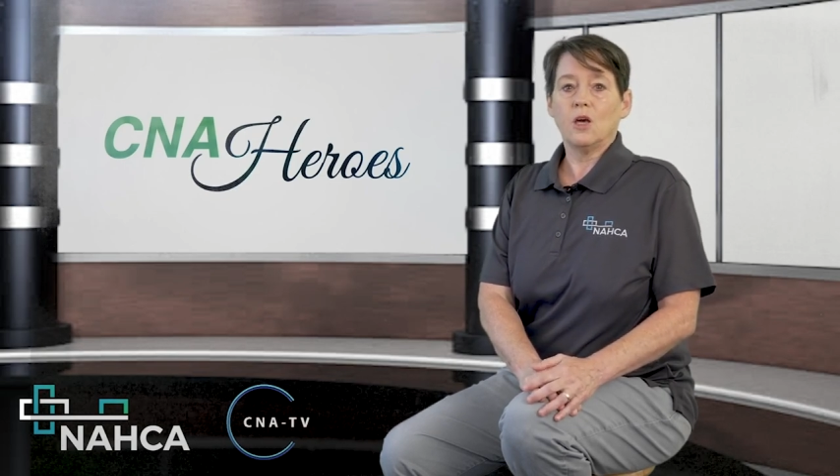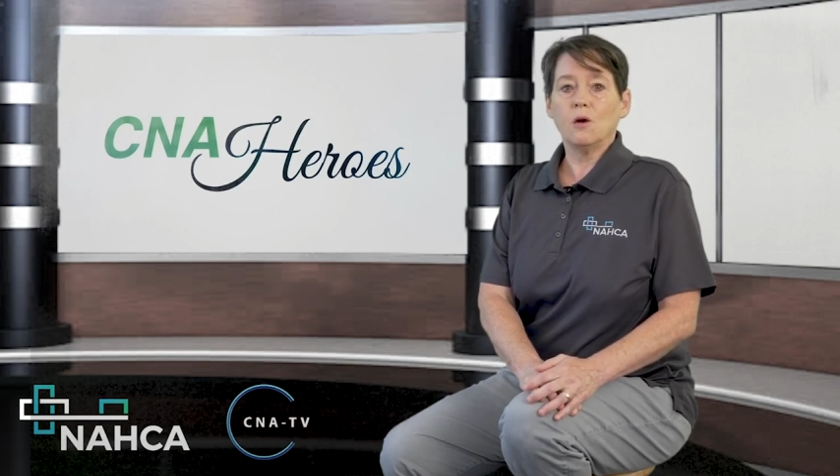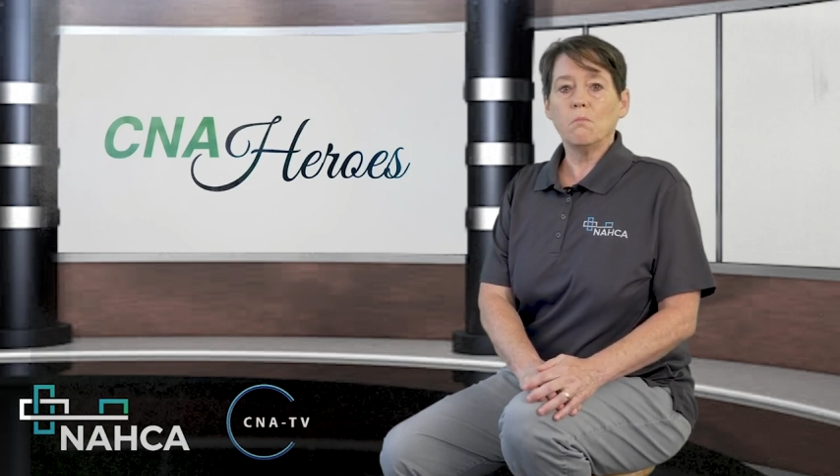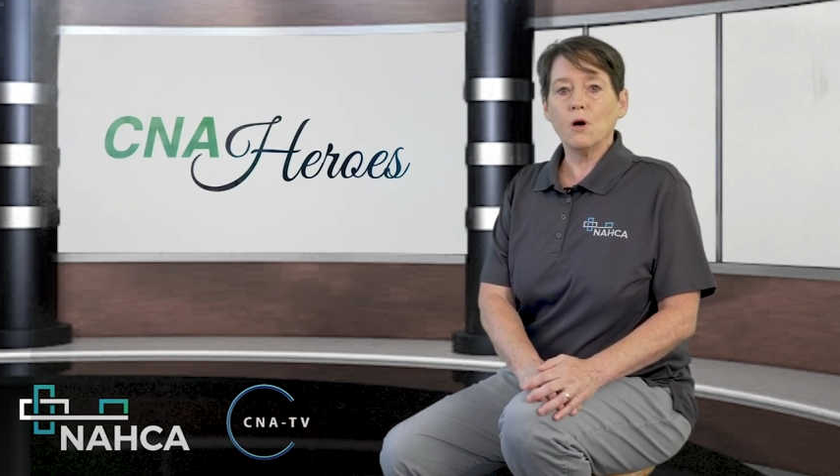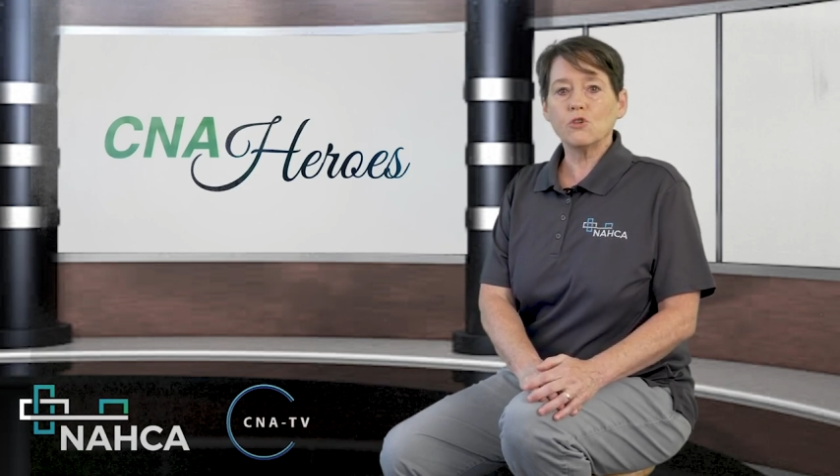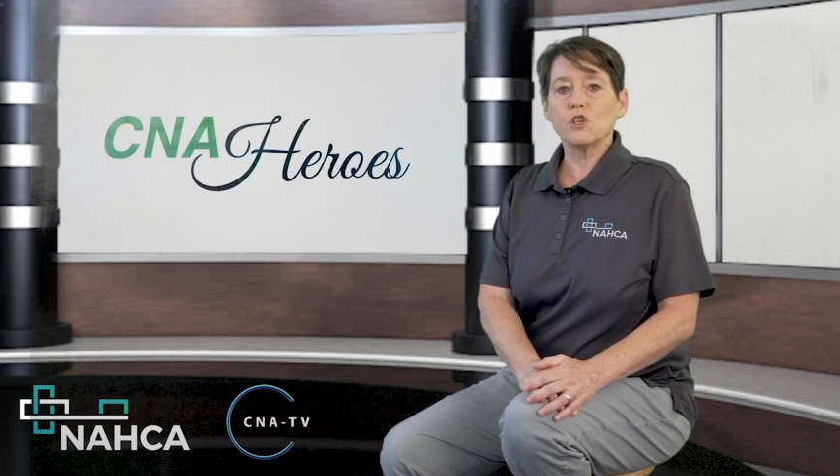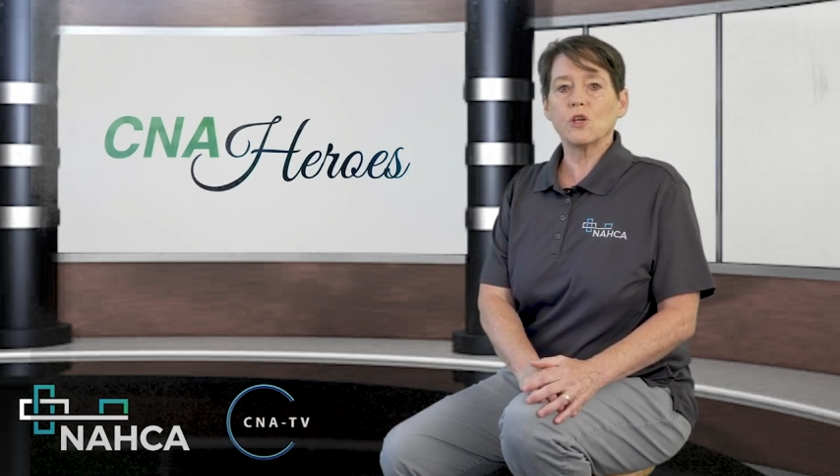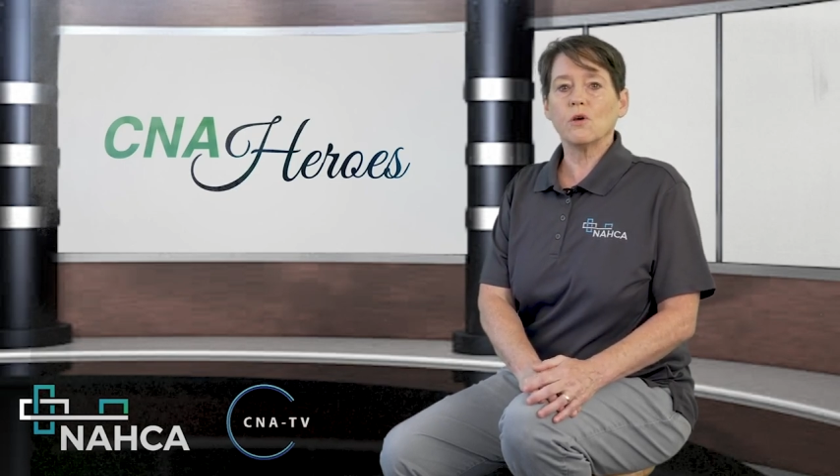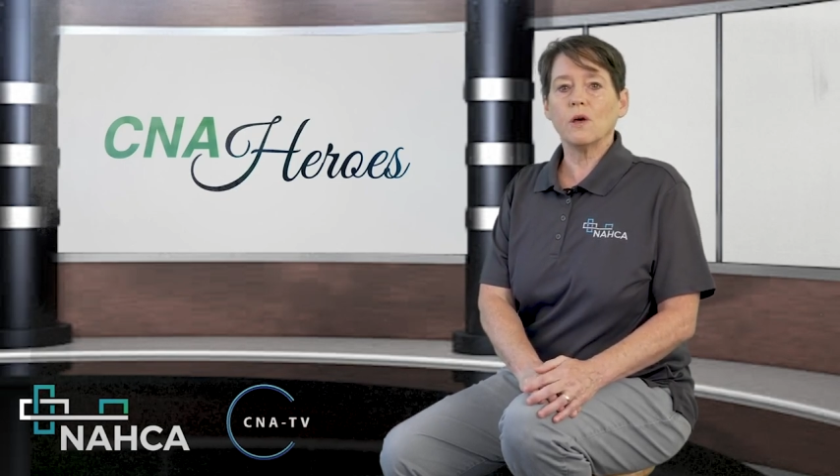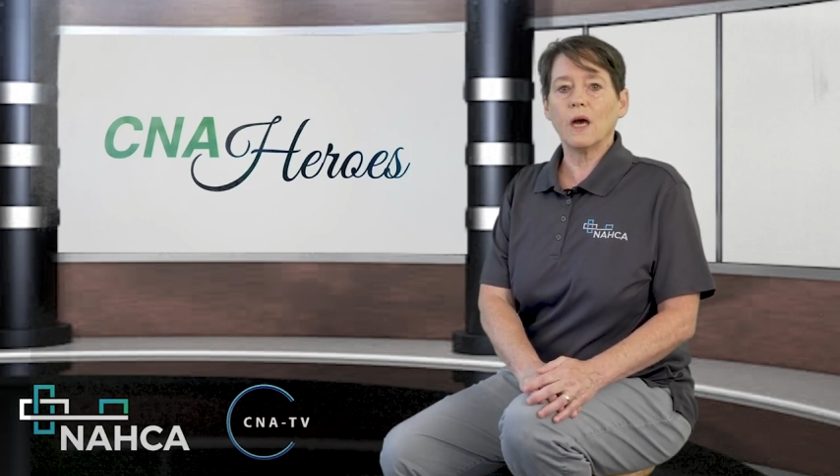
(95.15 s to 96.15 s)

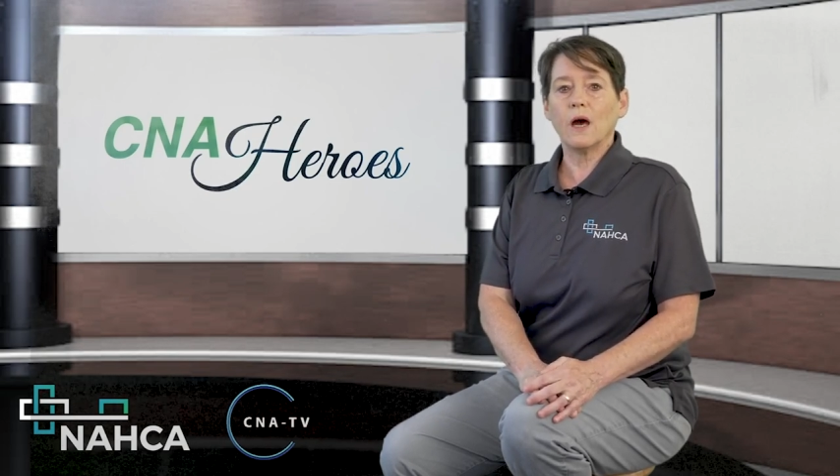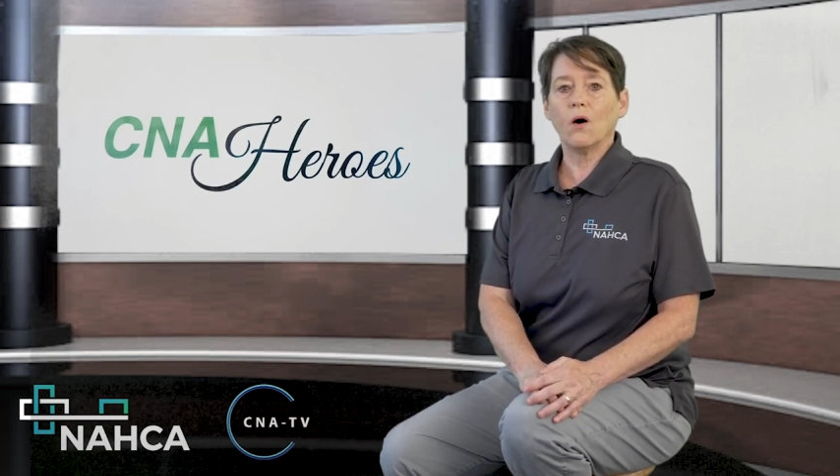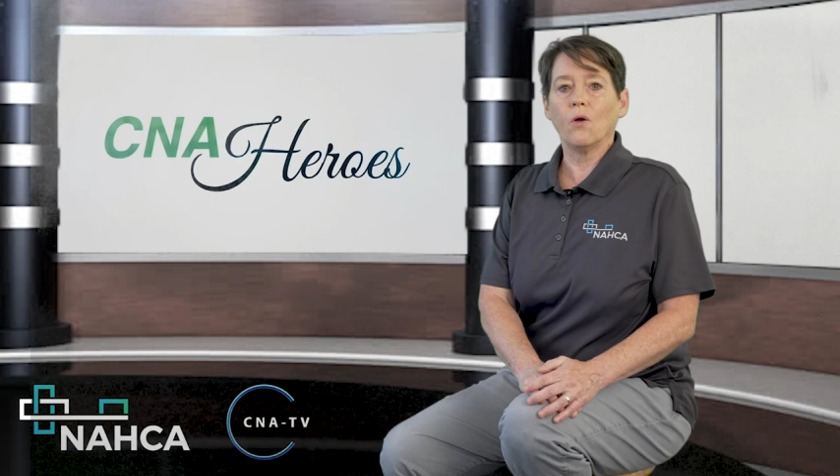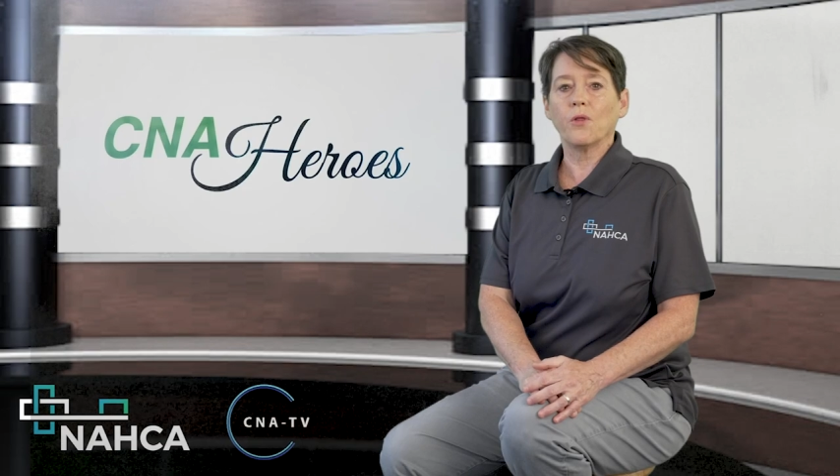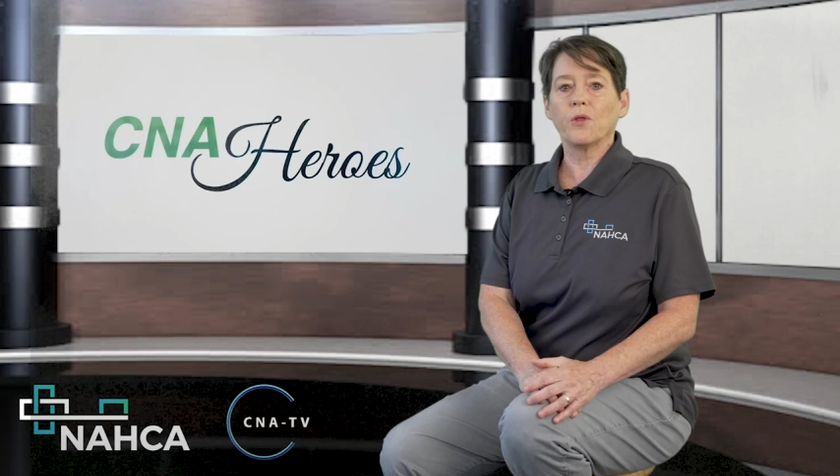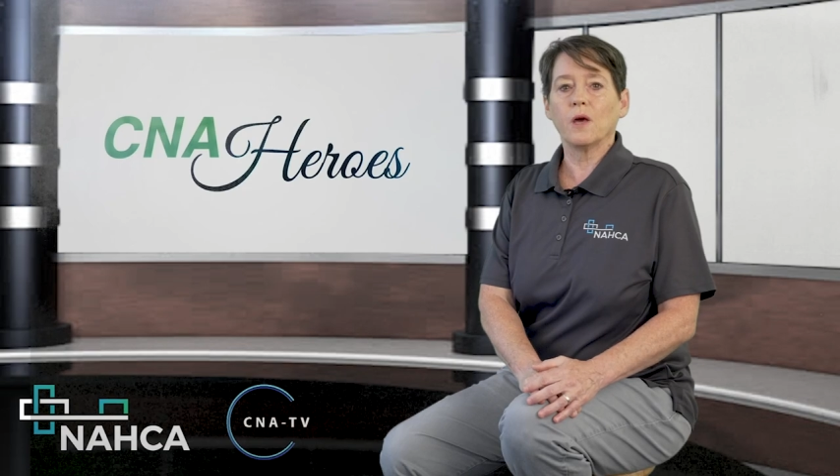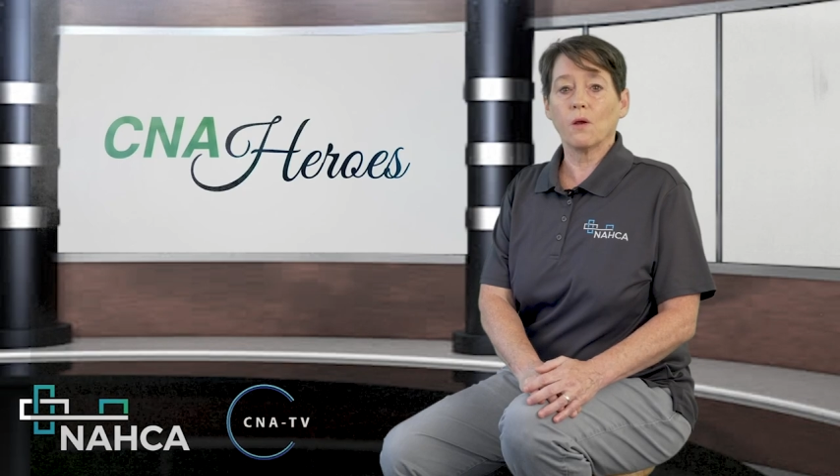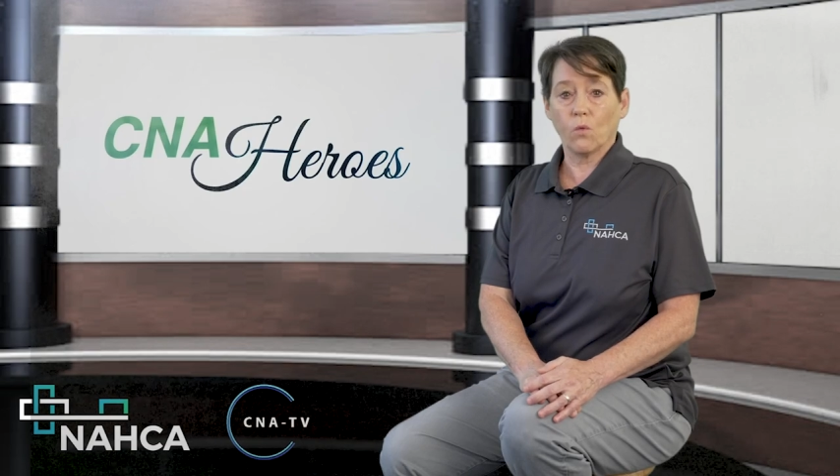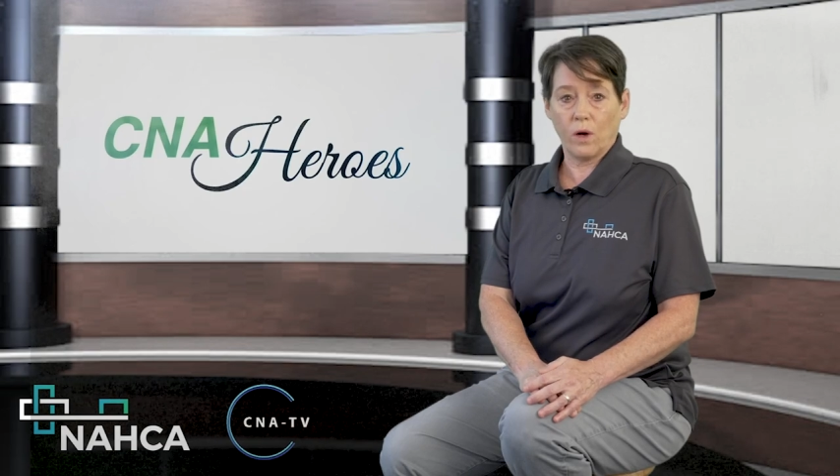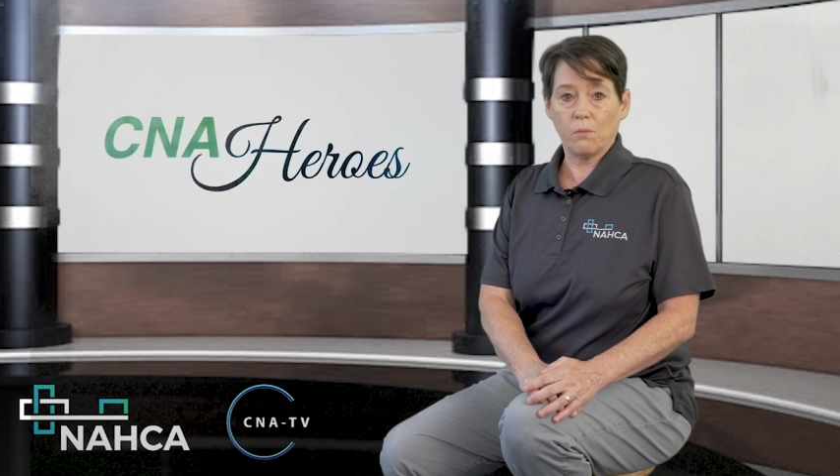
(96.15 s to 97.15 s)
Emotional health
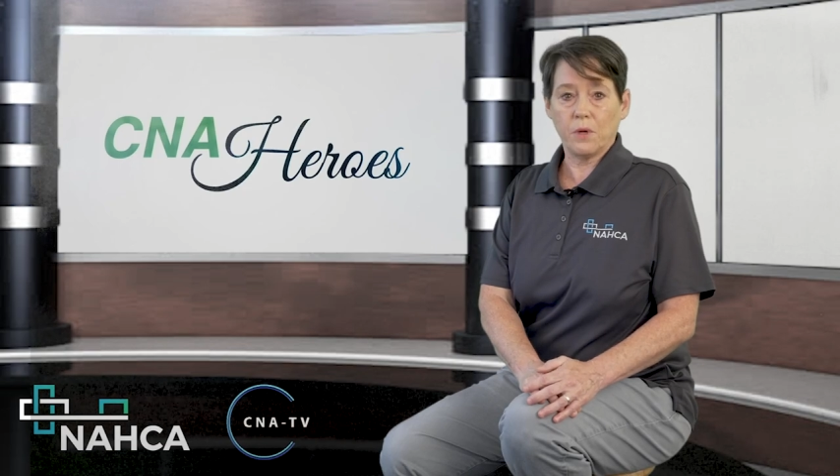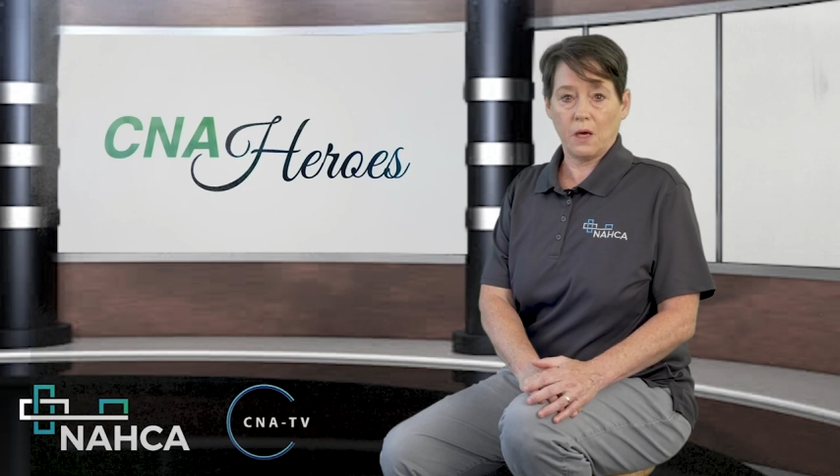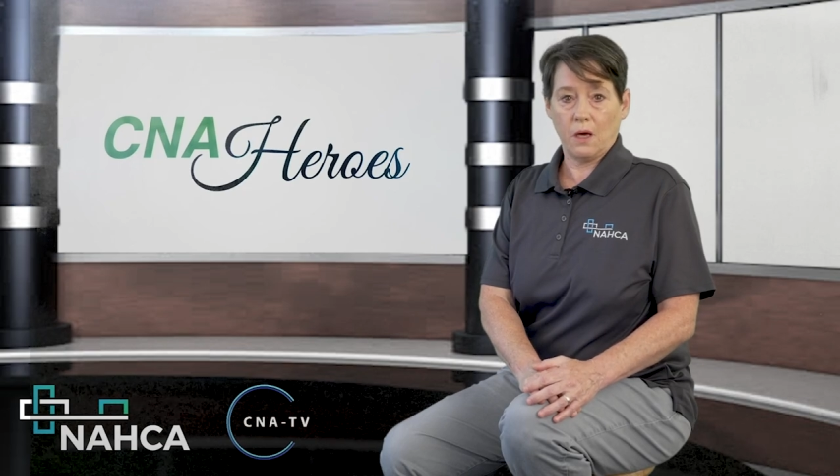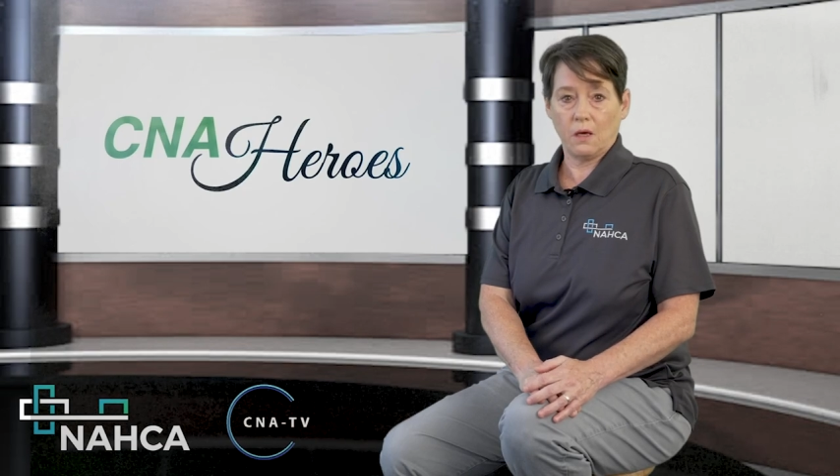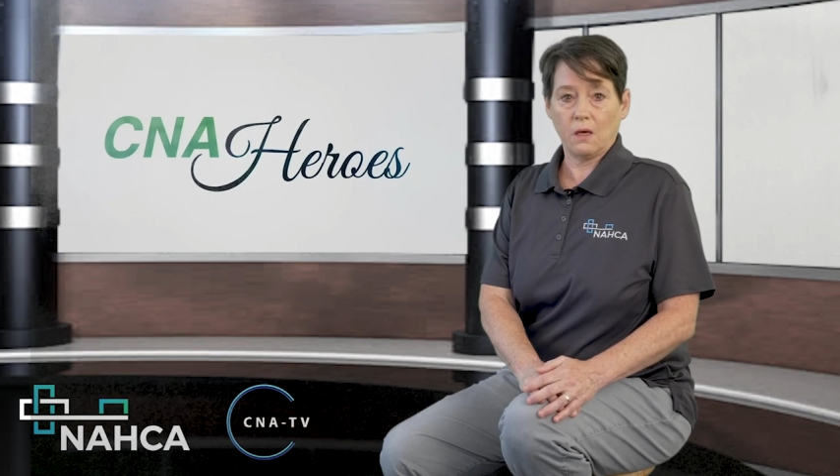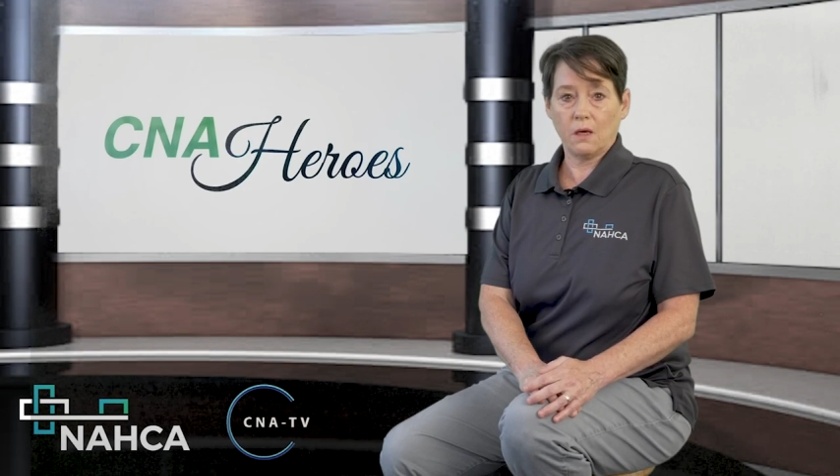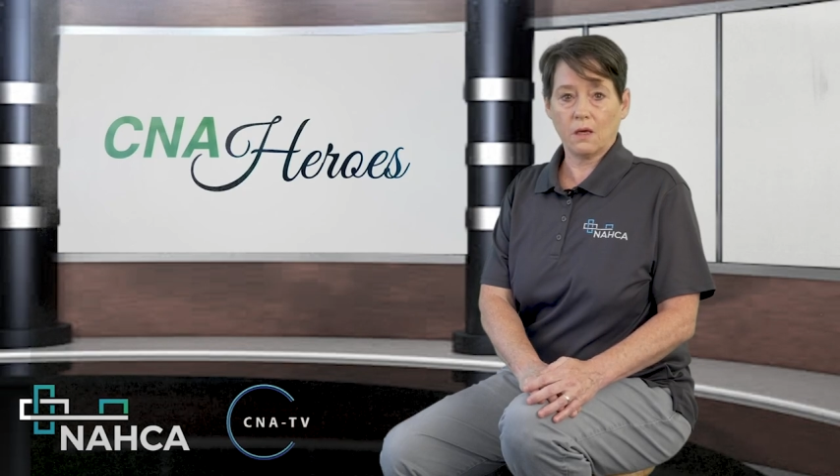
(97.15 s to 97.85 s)
and well-being